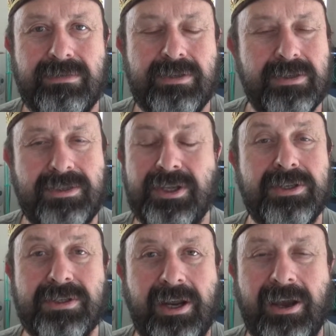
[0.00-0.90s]
just
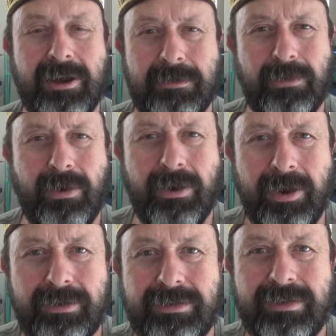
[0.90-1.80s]
things that aren't right.